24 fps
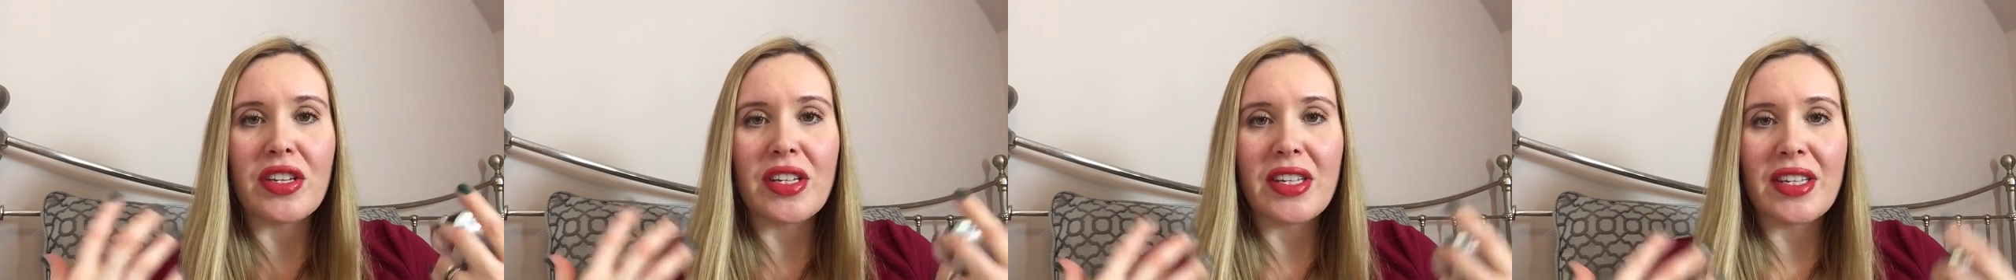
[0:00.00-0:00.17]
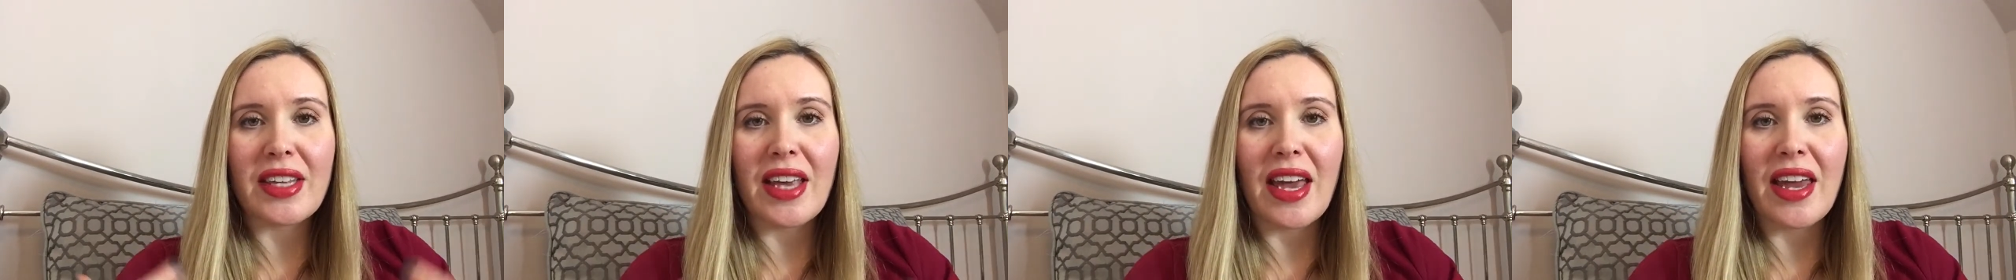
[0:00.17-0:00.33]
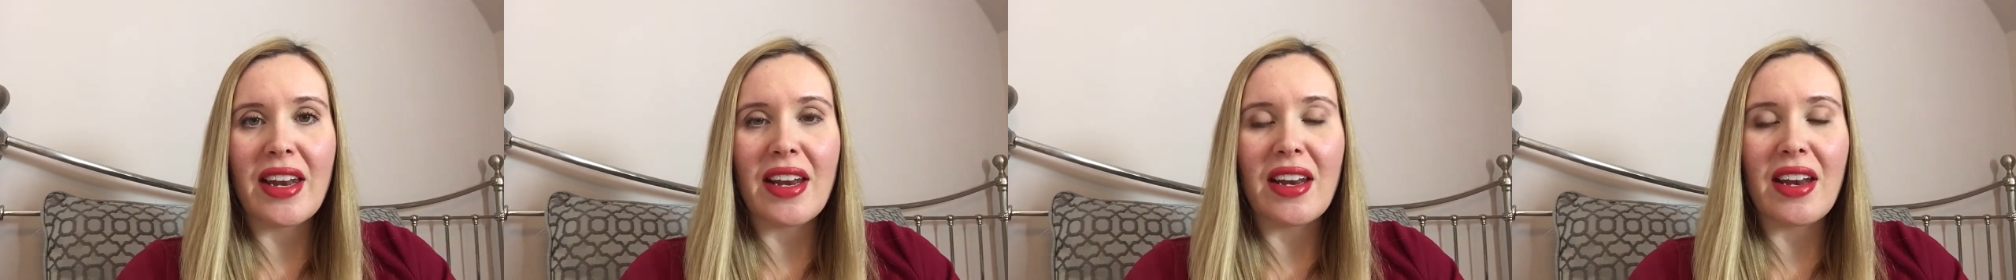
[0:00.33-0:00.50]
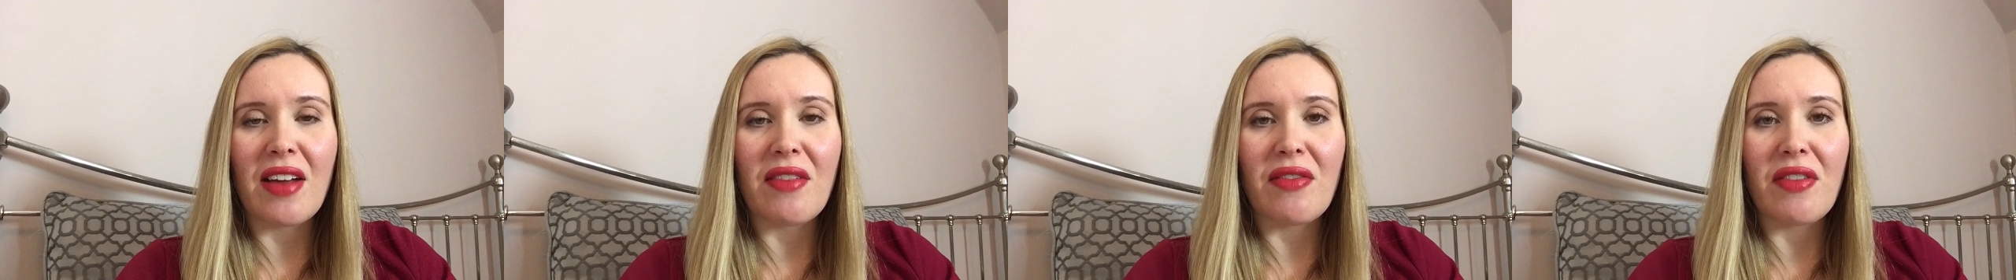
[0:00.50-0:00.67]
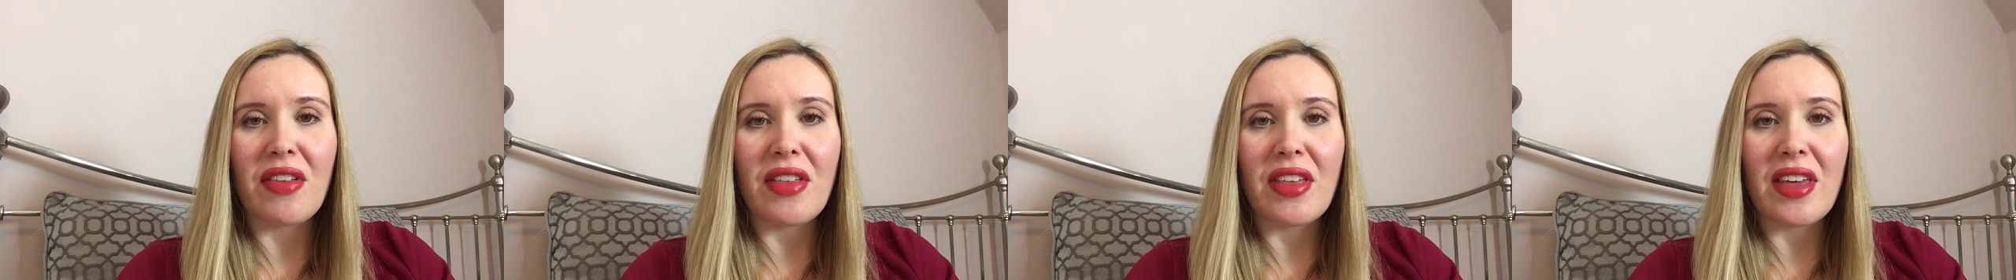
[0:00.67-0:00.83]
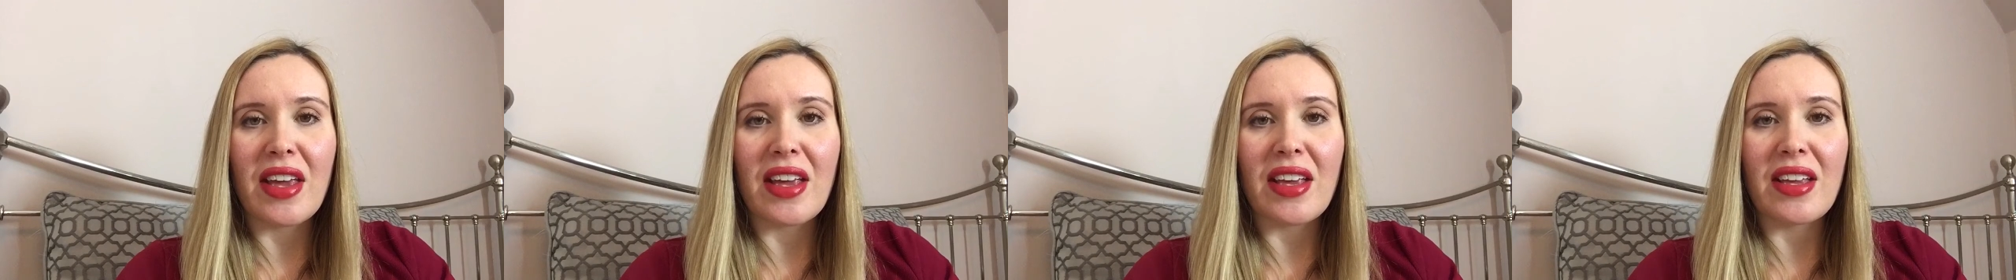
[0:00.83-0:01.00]
skin and
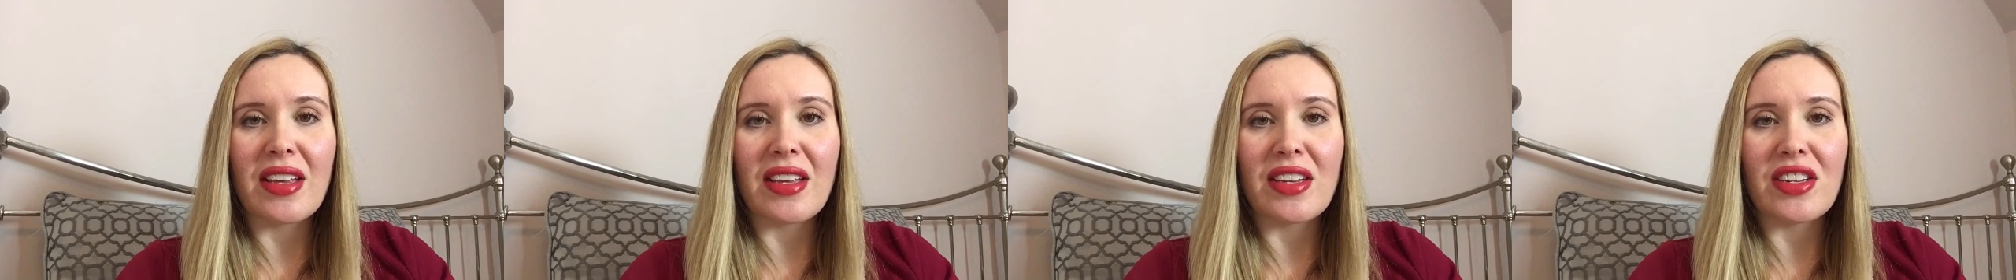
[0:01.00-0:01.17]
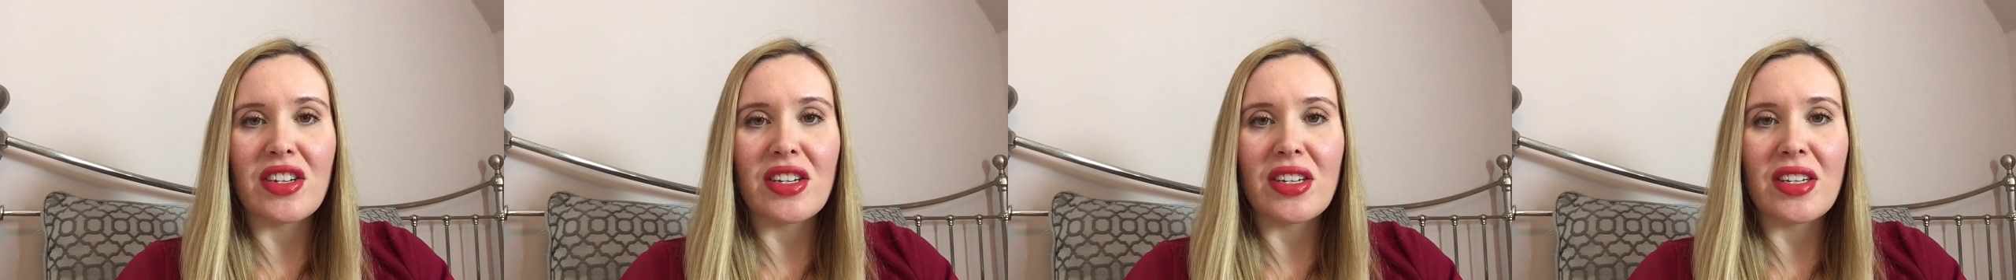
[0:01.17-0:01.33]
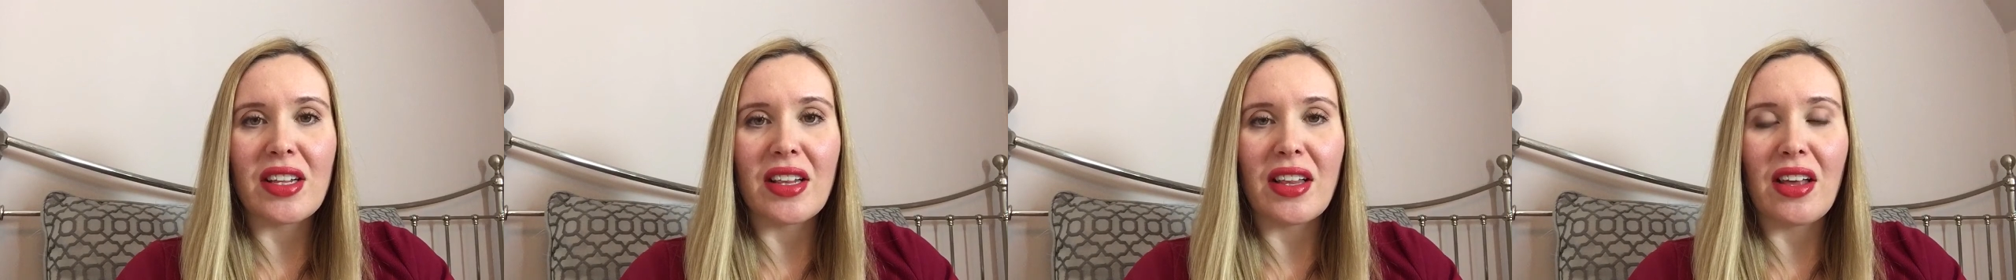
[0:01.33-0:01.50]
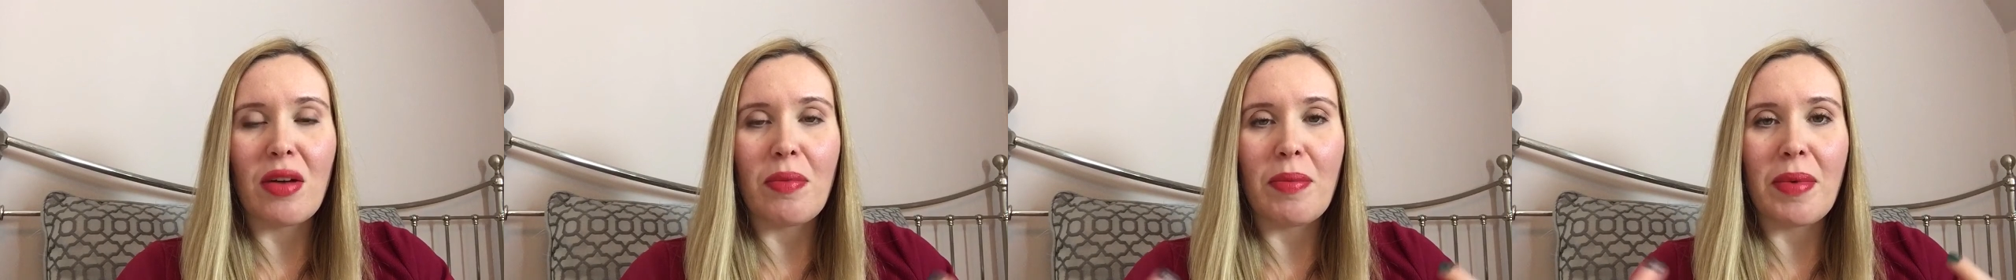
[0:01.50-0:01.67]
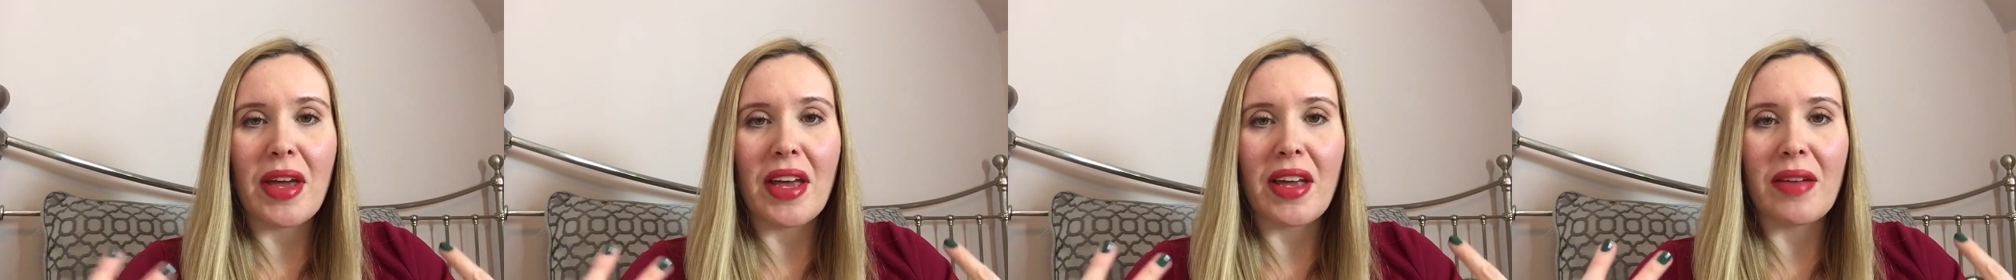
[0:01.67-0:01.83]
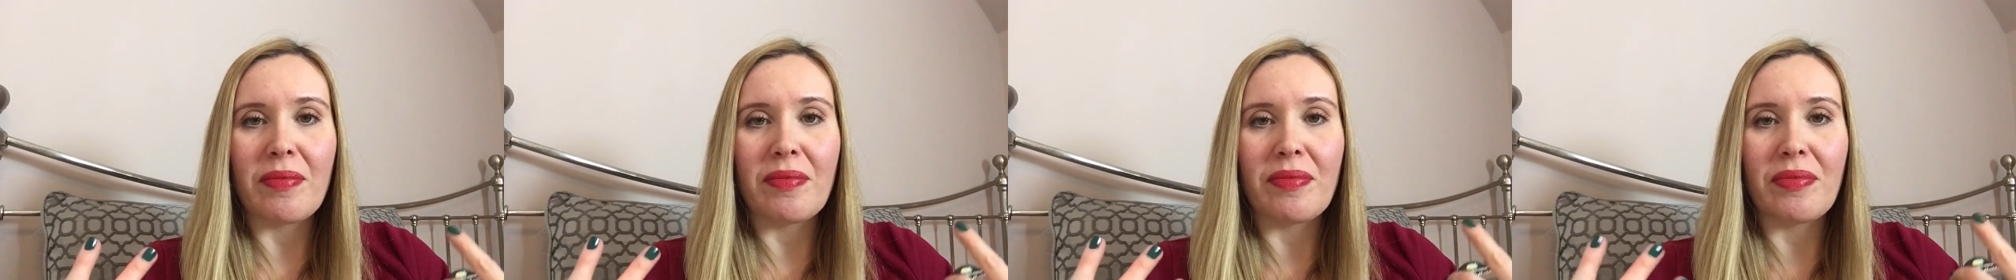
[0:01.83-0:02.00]
everything is just a little
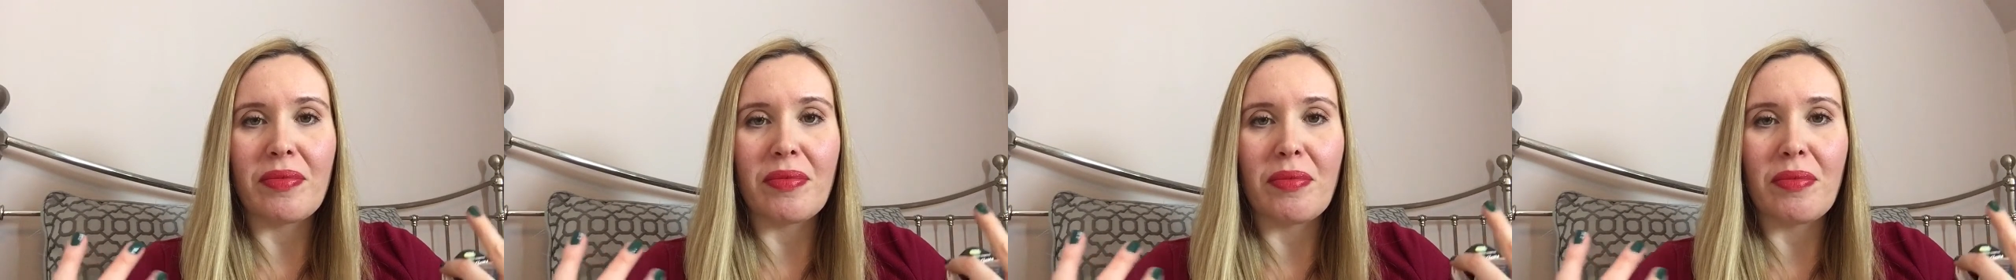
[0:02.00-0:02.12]
bit